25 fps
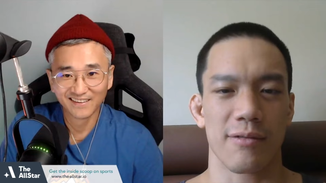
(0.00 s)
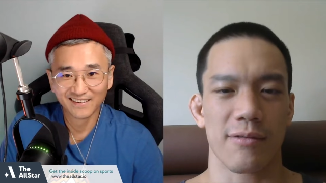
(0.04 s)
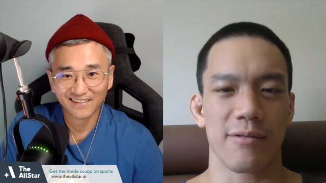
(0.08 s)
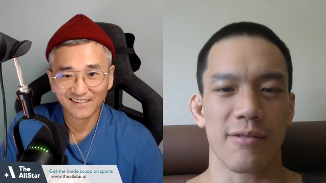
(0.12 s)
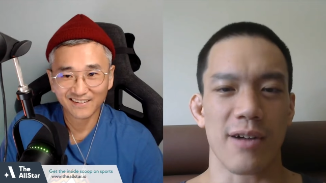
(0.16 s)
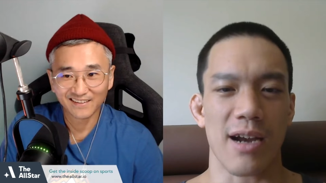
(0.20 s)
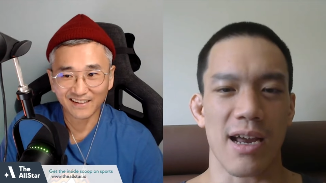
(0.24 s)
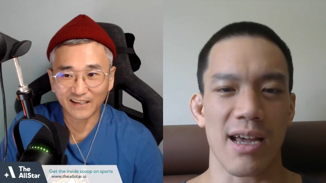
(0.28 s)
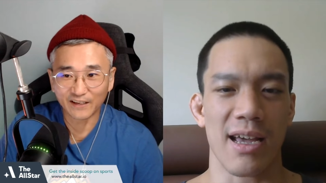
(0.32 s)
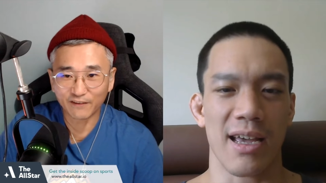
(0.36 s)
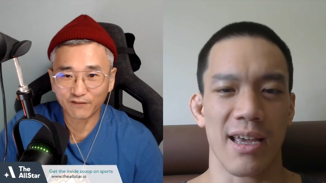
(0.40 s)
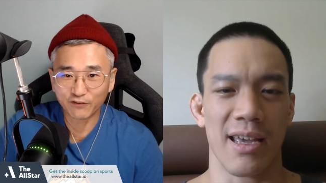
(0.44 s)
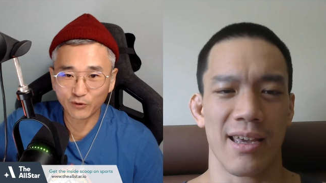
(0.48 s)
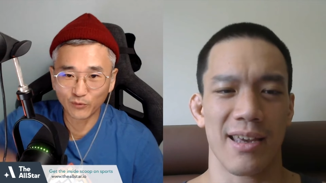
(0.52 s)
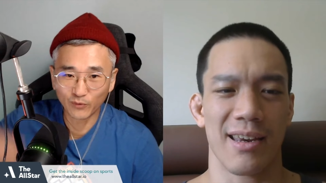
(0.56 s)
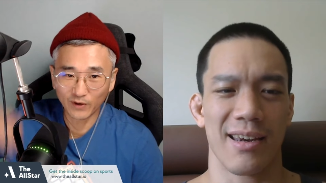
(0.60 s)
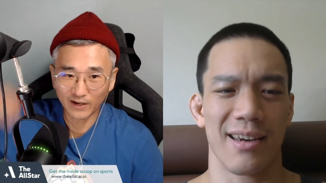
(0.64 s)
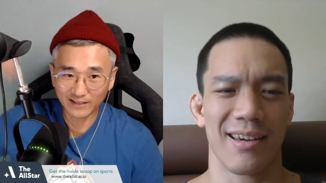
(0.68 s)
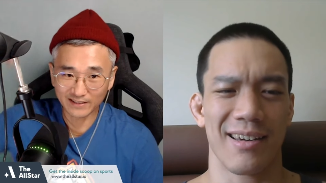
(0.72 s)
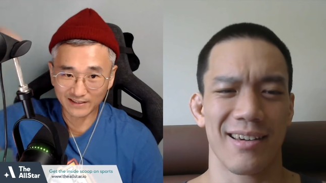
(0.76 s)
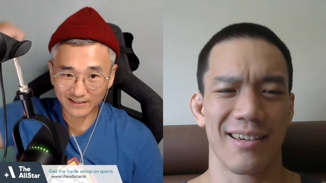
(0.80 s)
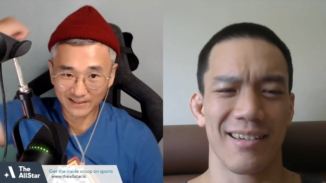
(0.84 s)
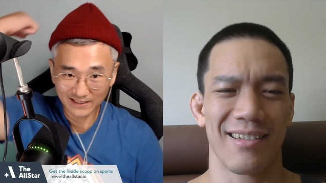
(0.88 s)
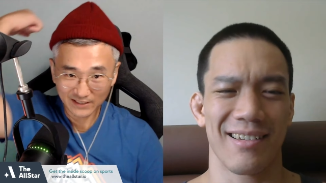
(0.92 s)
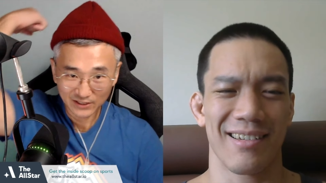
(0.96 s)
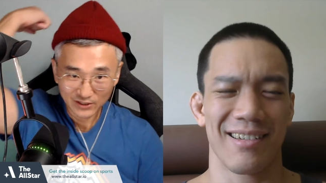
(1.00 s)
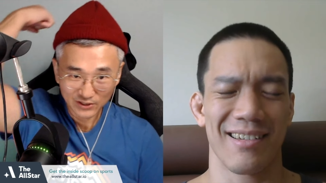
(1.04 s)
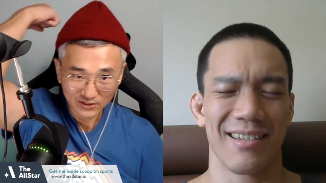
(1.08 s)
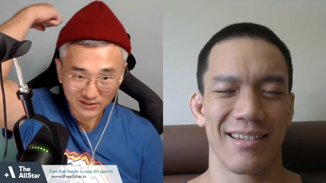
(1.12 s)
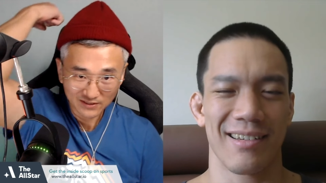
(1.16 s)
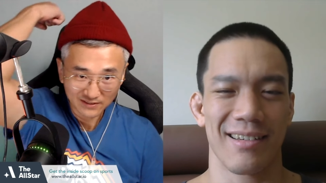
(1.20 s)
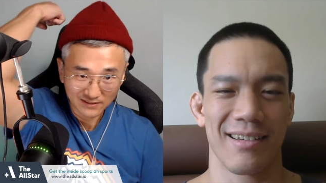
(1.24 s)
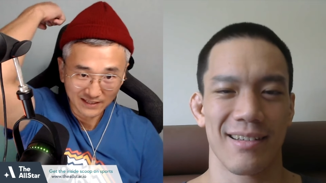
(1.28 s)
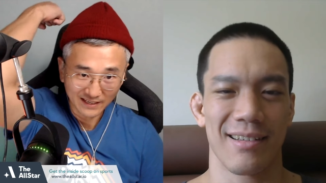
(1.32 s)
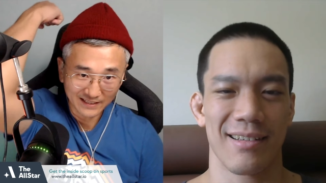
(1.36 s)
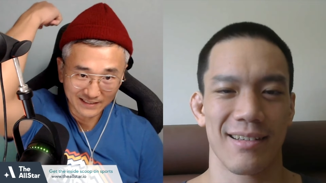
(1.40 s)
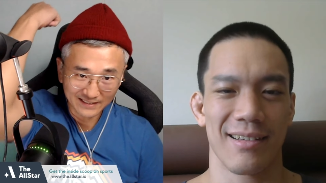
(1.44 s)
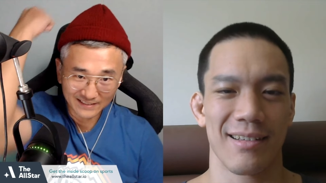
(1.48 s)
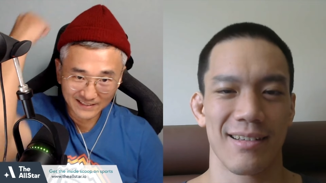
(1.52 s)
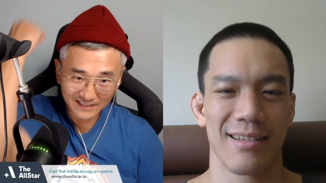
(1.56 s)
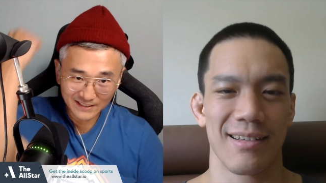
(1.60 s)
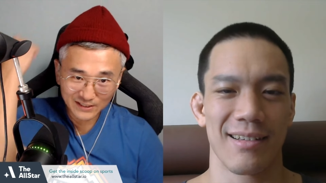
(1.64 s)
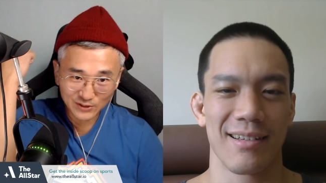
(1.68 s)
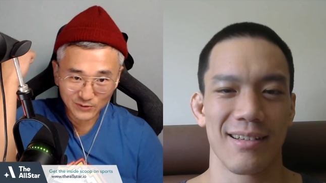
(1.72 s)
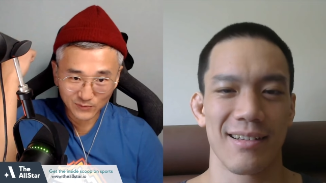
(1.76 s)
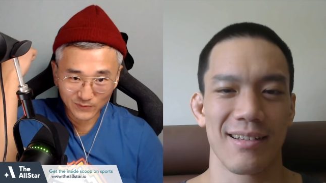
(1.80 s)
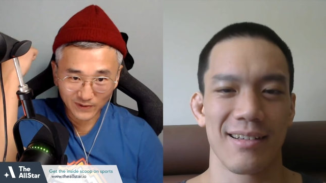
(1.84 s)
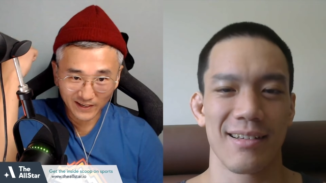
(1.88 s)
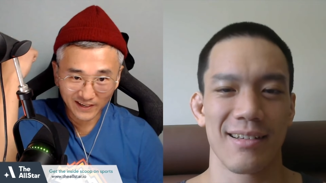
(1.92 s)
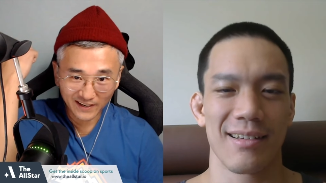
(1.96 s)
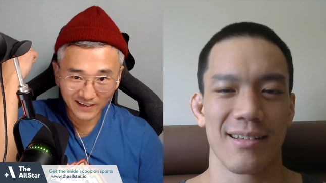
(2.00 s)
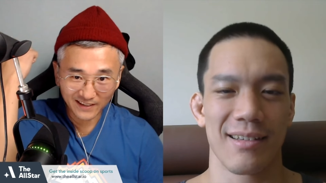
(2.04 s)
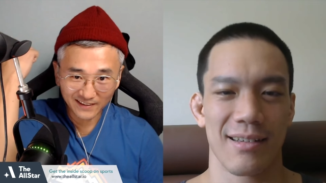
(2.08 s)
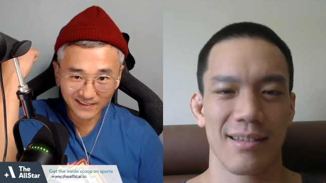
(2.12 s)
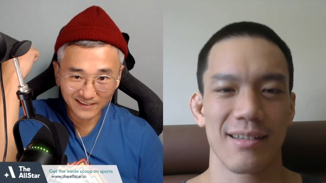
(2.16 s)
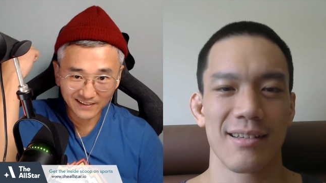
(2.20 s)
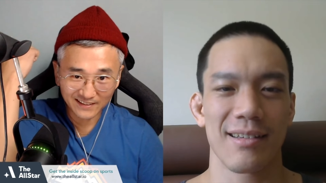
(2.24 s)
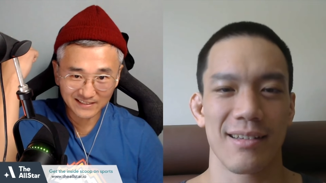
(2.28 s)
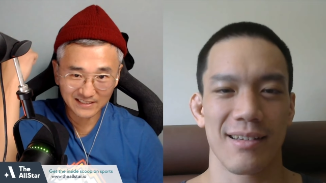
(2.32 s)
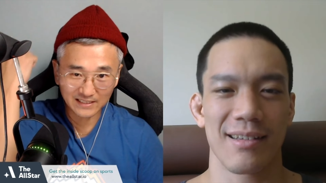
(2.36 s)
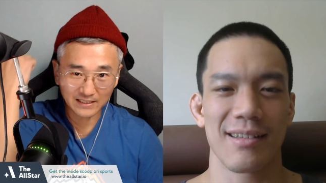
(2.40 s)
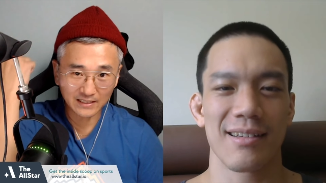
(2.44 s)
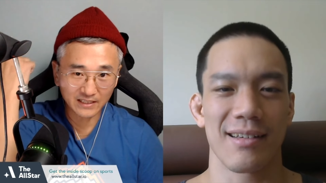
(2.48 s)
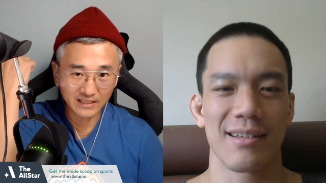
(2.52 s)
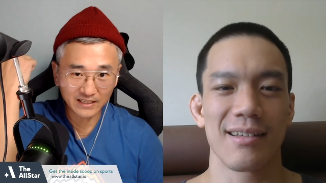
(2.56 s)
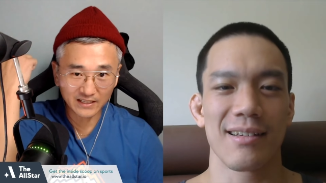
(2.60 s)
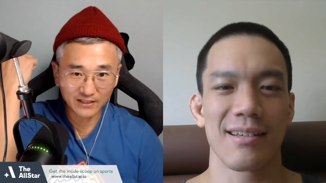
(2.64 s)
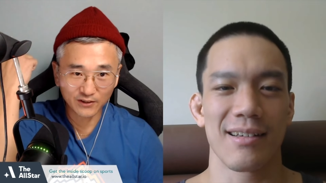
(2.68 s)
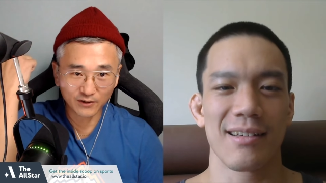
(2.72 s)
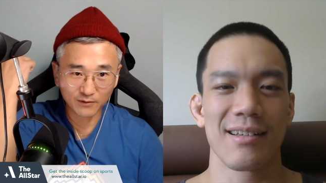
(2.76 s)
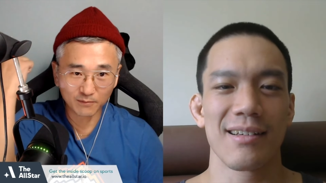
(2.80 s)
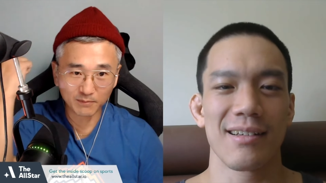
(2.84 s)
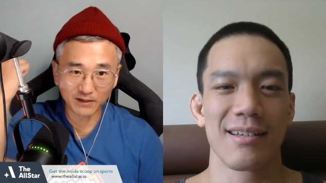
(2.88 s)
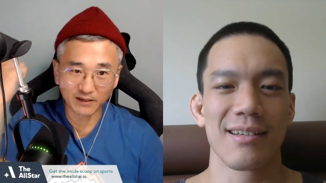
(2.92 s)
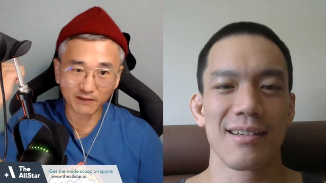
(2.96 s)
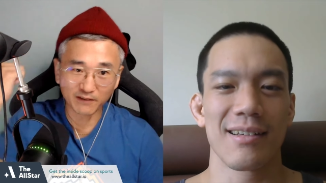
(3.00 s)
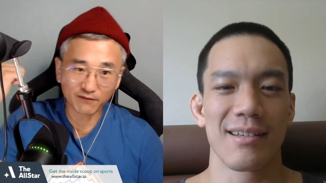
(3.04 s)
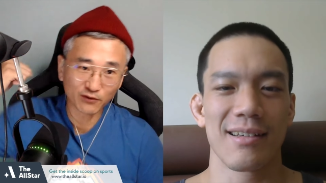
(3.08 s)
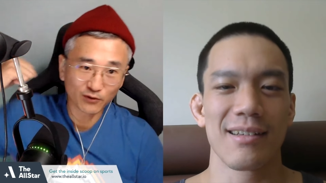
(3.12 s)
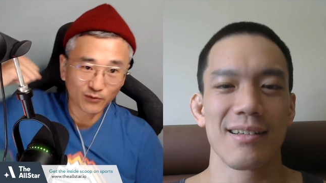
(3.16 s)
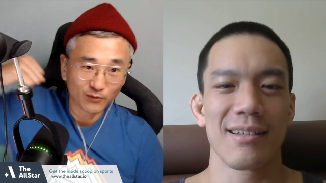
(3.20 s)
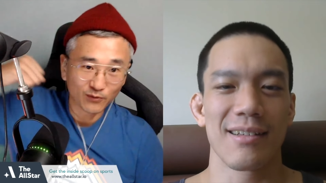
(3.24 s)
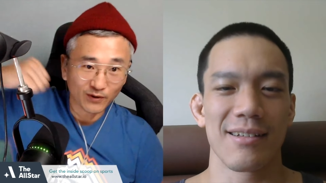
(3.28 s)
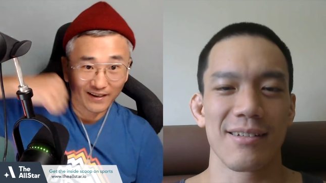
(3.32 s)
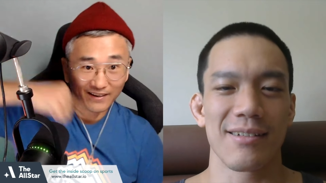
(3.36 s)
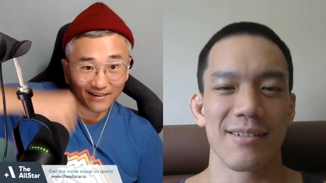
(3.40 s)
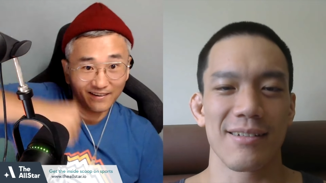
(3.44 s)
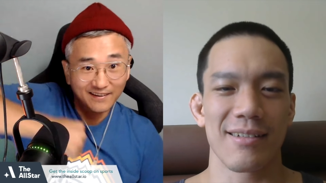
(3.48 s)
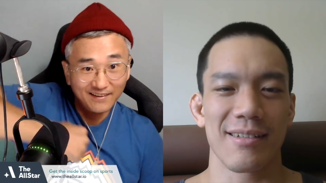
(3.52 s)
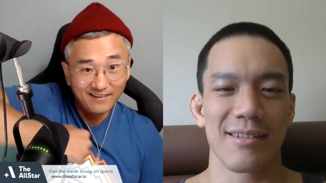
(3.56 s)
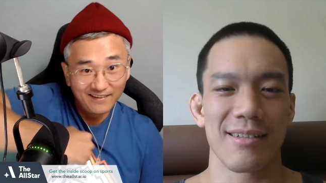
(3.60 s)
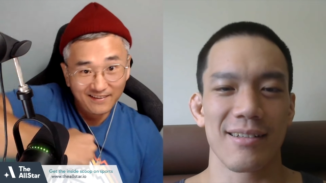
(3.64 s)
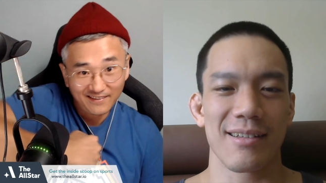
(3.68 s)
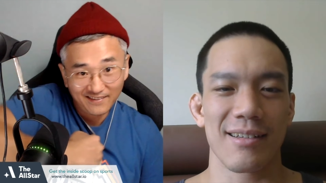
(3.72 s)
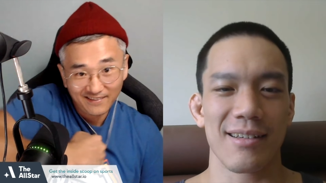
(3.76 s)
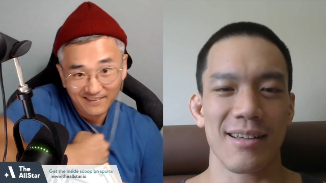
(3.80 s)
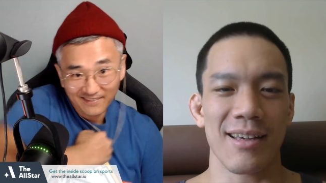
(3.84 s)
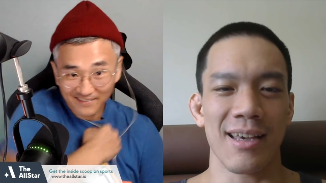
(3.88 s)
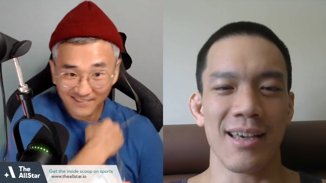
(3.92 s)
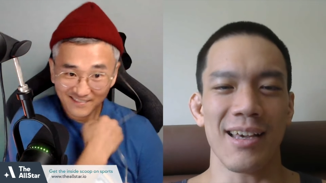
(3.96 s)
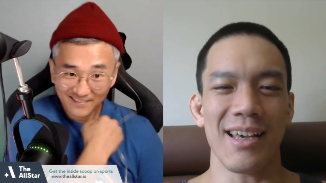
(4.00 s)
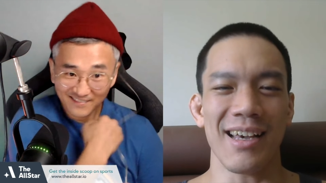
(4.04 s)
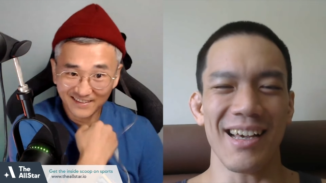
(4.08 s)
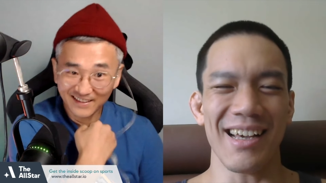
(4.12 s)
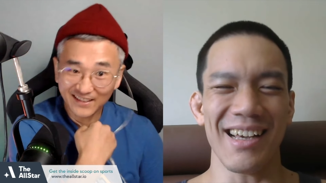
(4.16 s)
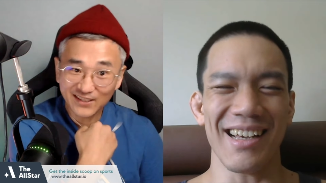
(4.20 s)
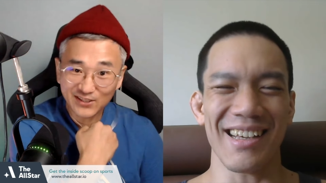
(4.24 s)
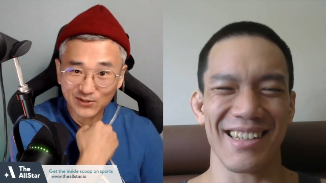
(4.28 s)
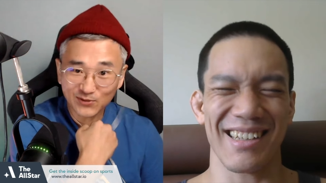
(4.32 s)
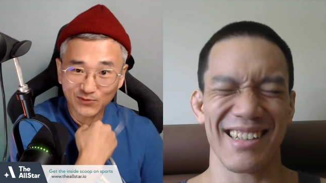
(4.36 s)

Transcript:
Speaker 1: like if you went this like this way it's illegal but if you went this